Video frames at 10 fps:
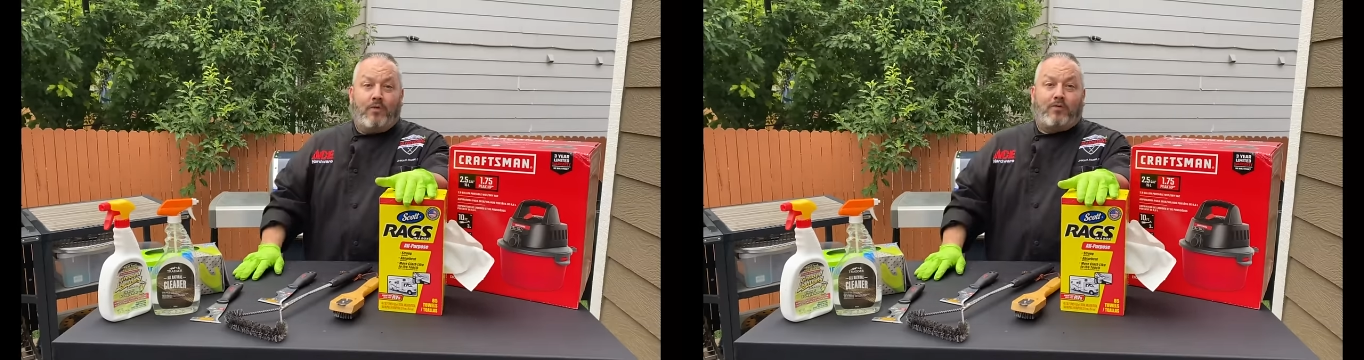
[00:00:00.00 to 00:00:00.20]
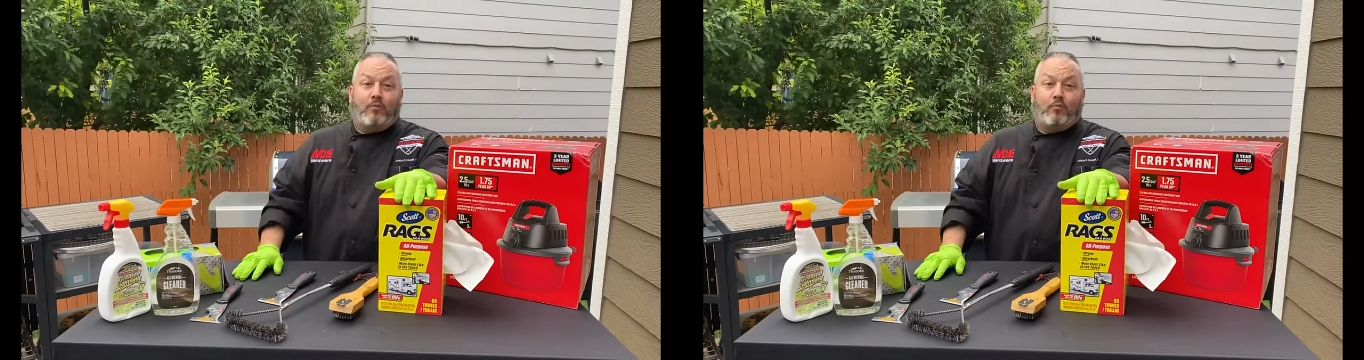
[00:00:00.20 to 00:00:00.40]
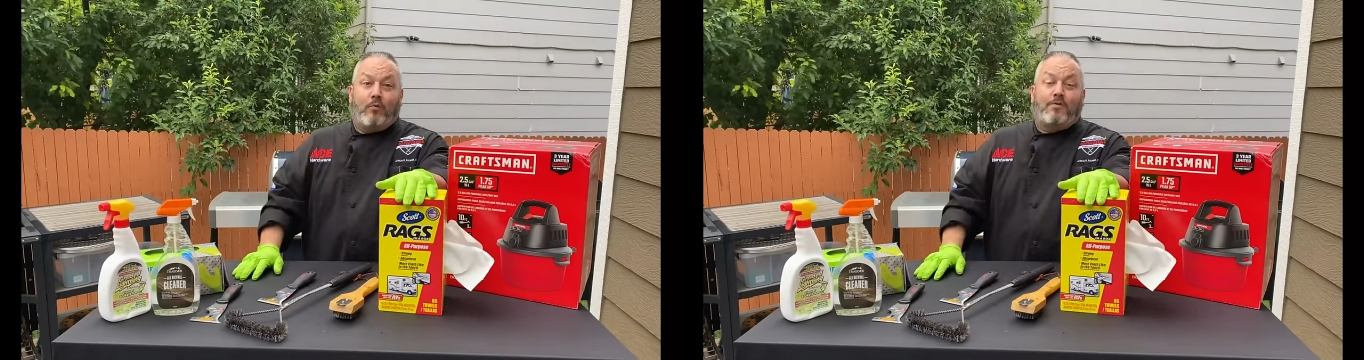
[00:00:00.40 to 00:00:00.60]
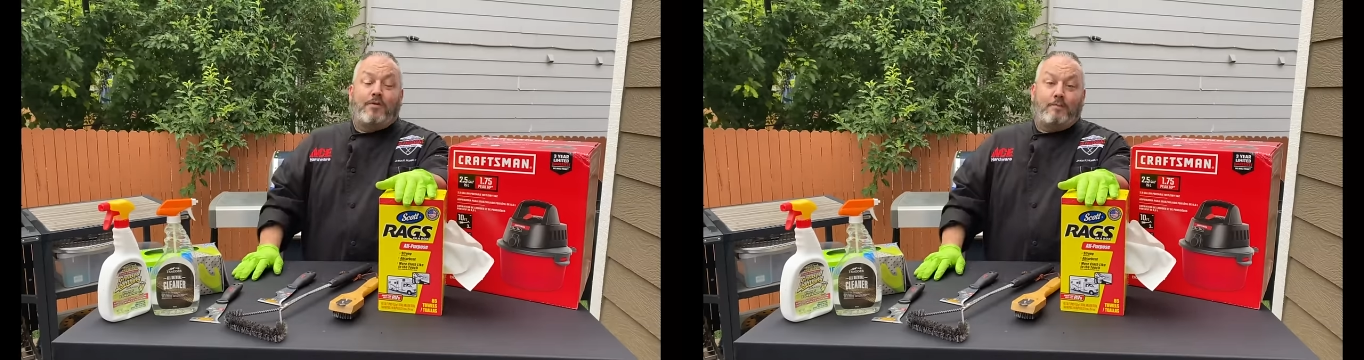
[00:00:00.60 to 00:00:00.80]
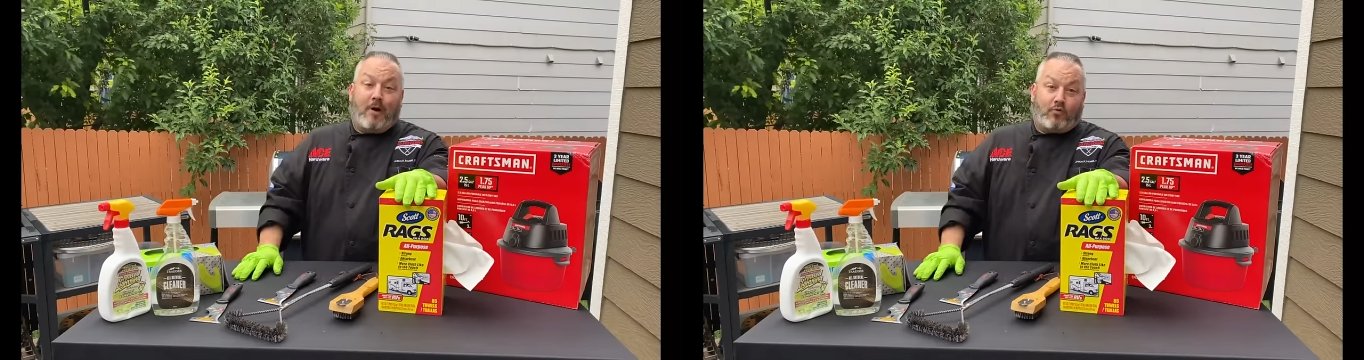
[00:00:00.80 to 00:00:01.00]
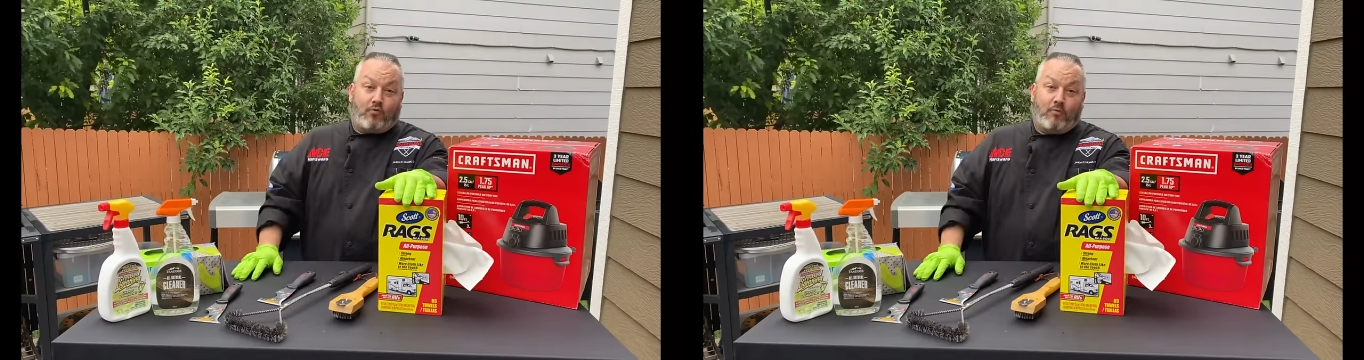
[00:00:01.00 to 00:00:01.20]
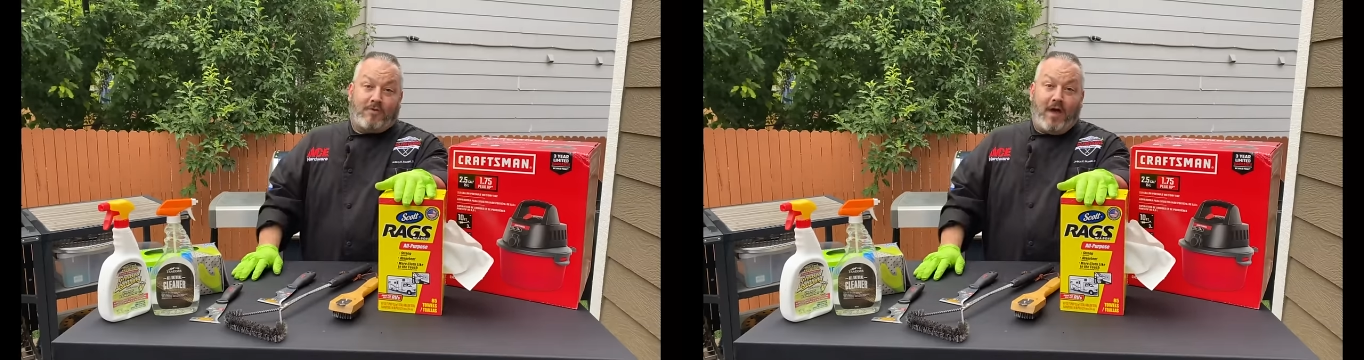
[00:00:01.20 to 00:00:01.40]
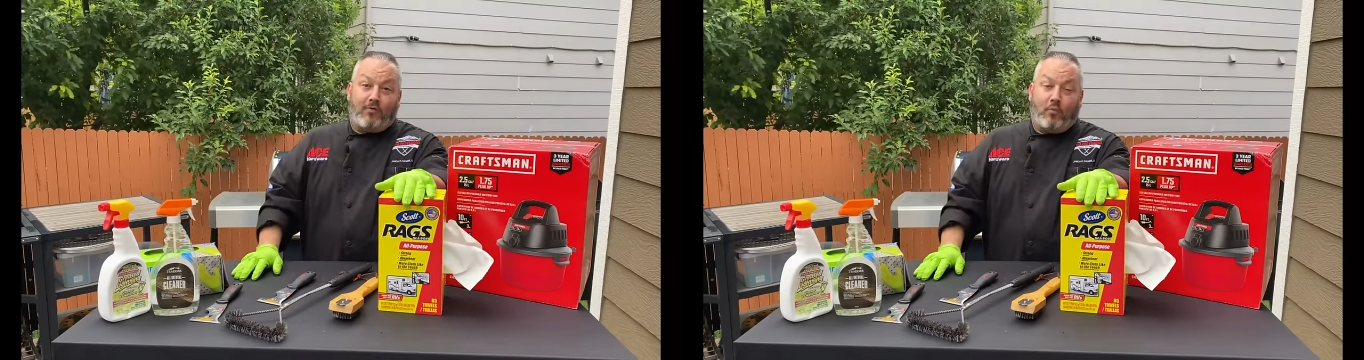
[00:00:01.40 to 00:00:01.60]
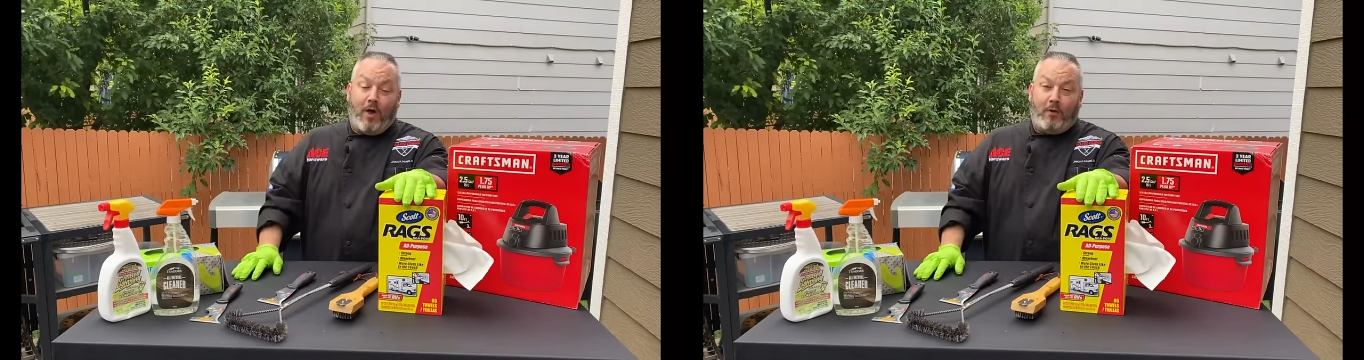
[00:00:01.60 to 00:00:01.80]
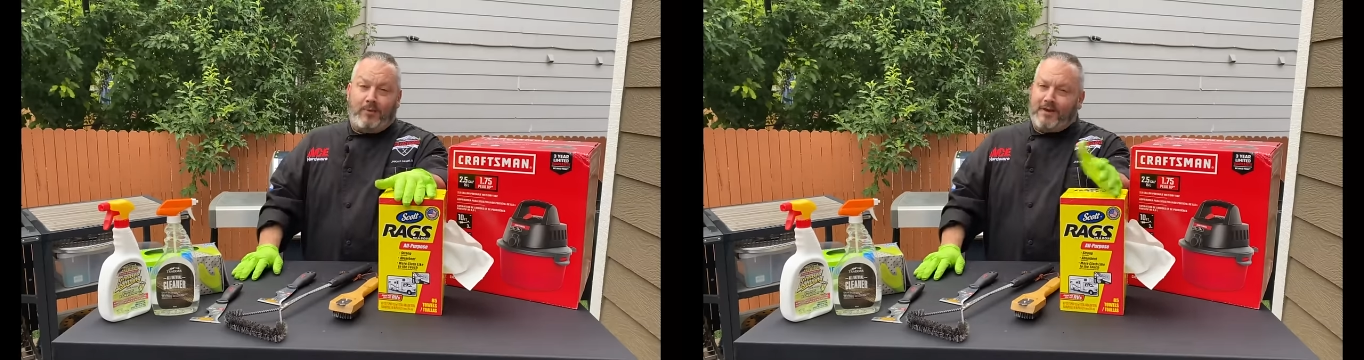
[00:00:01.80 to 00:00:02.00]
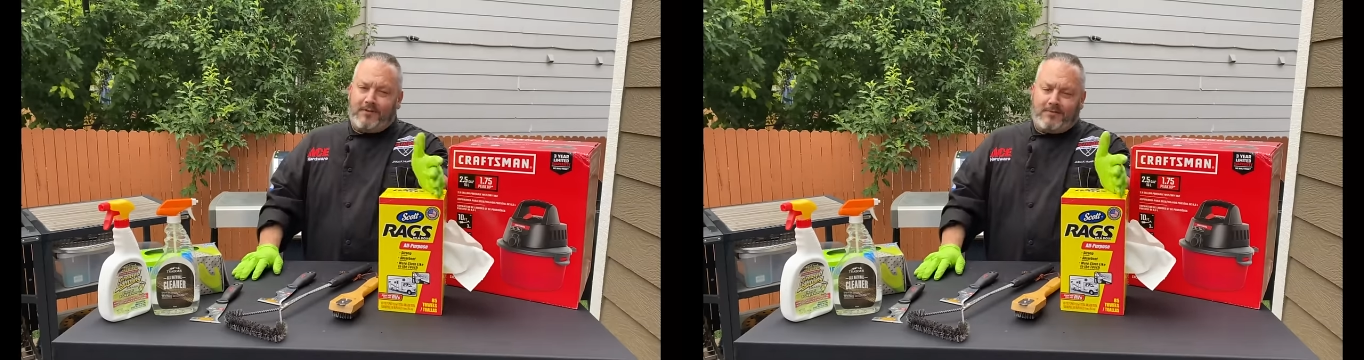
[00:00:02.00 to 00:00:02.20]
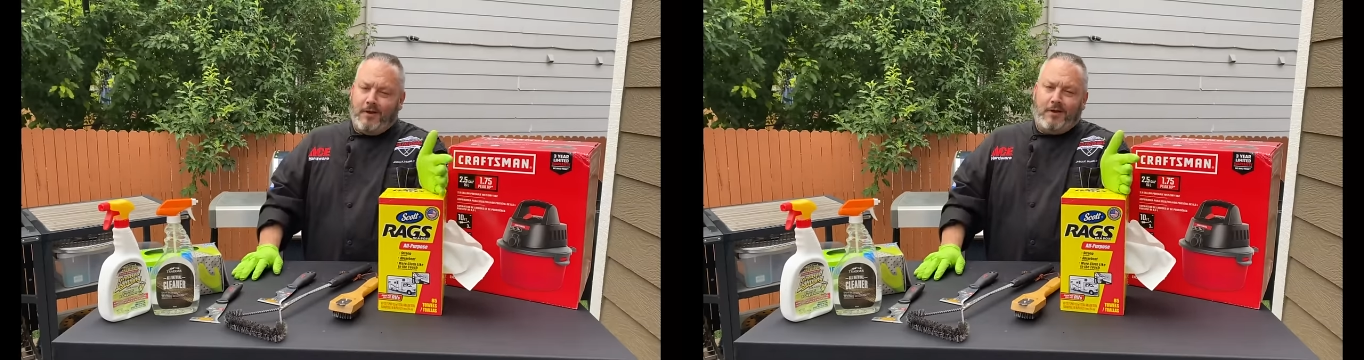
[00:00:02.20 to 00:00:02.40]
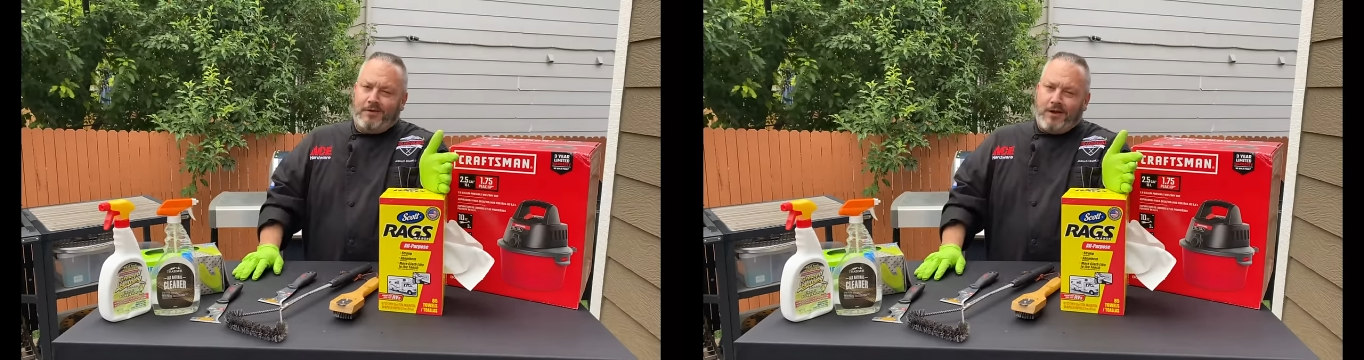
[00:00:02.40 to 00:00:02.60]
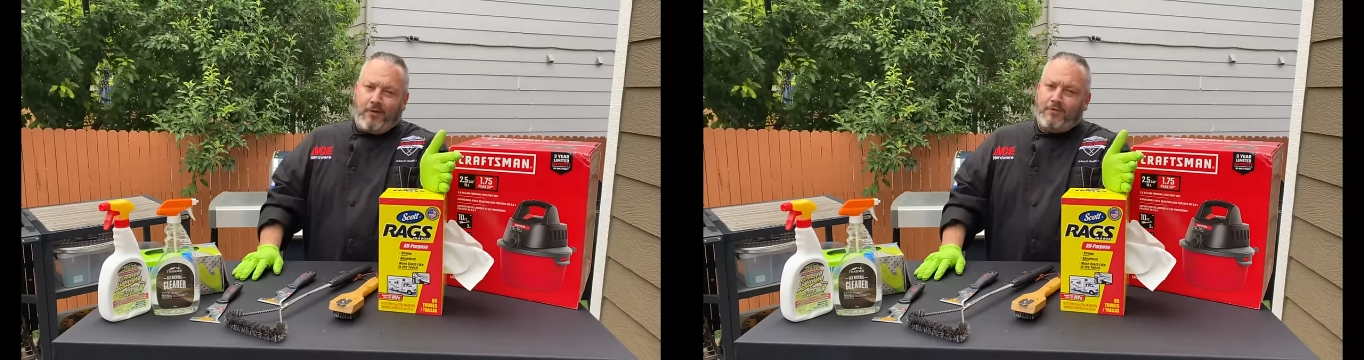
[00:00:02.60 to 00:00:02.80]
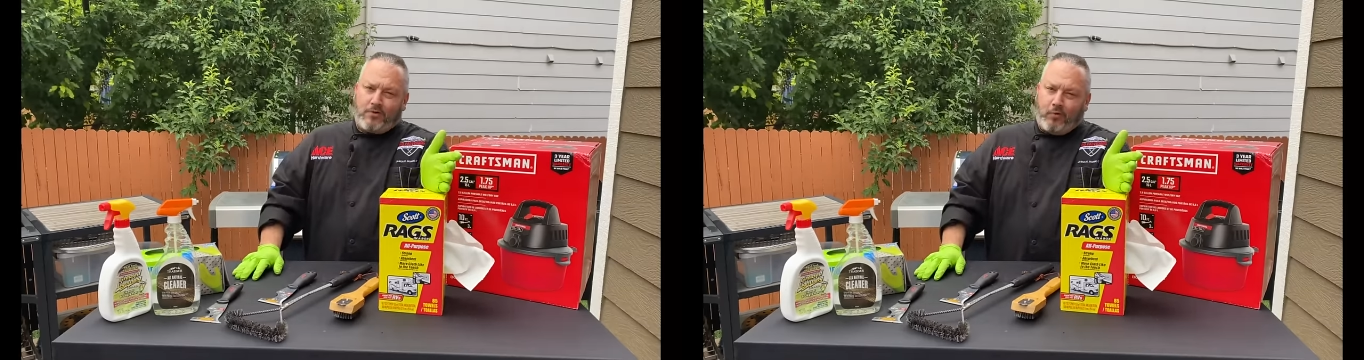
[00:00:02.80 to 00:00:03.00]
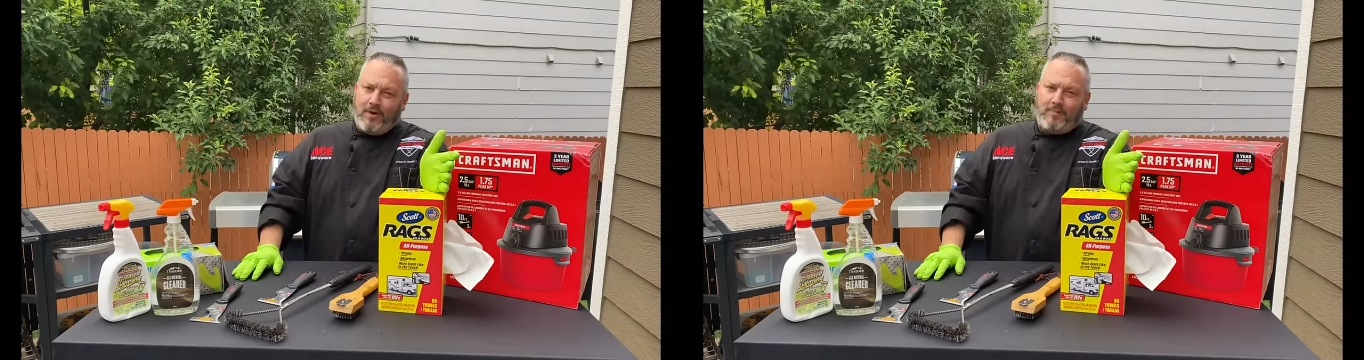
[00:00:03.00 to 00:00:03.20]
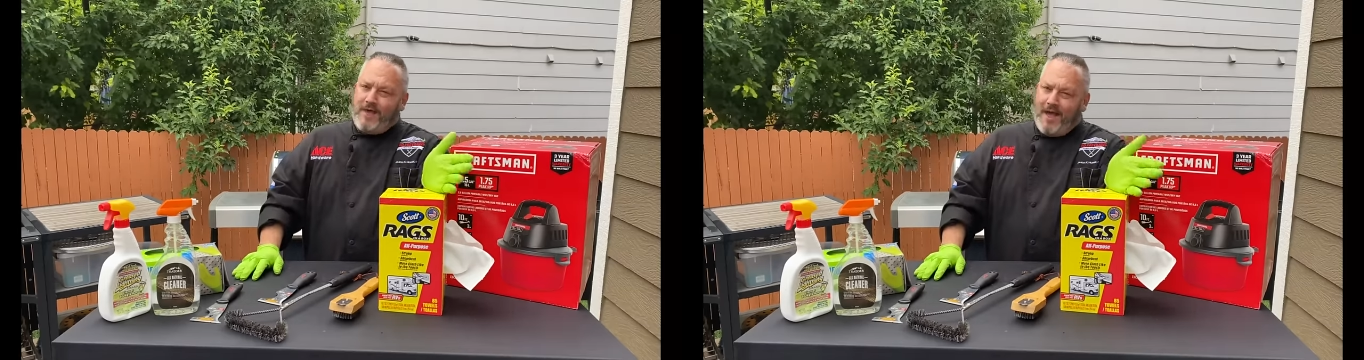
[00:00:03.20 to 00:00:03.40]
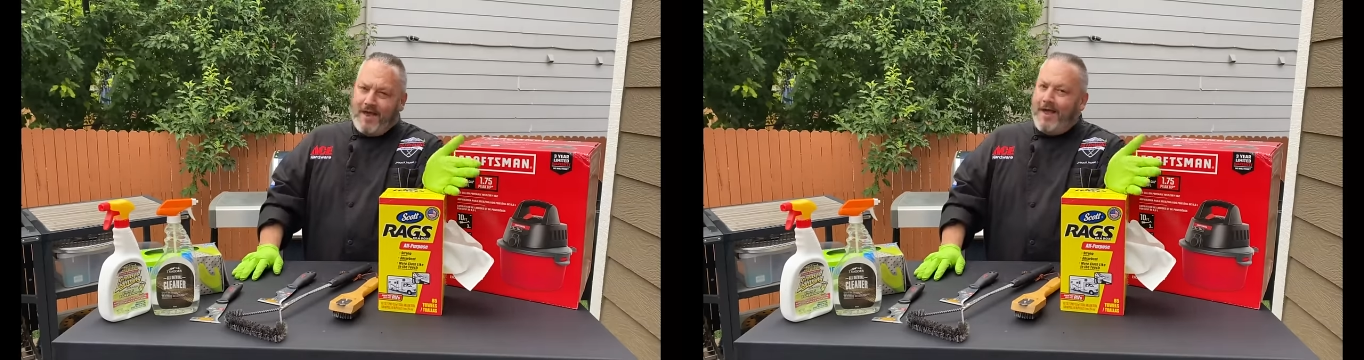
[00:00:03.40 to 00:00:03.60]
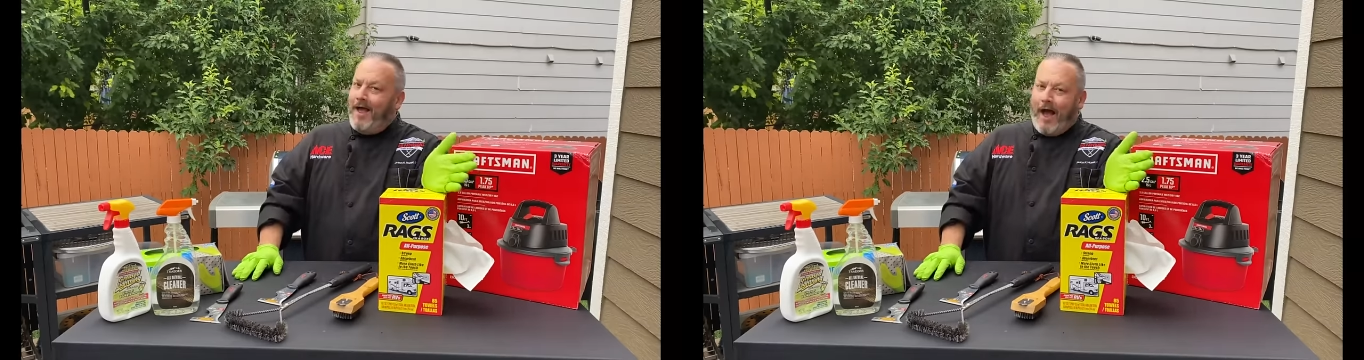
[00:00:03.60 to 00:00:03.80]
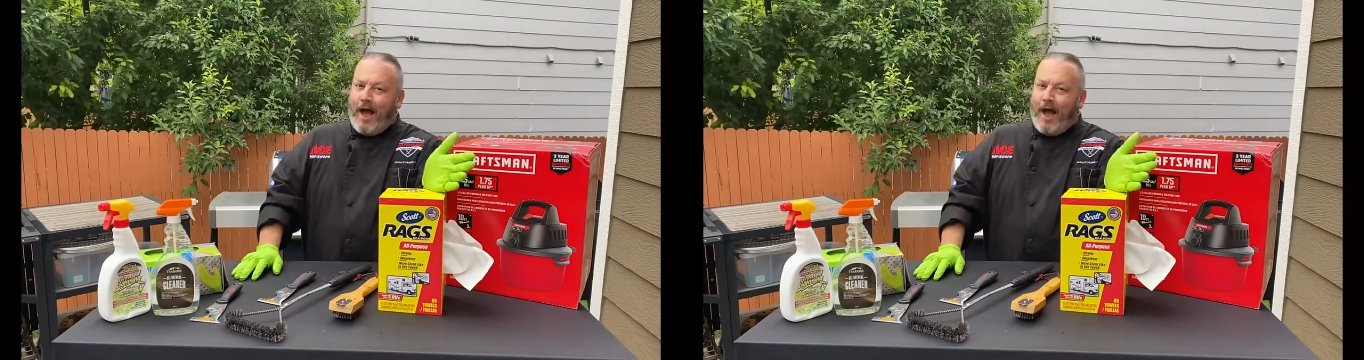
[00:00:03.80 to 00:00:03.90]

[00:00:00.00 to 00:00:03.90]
with some roasted mushrooms as well, because nothing screams, hey,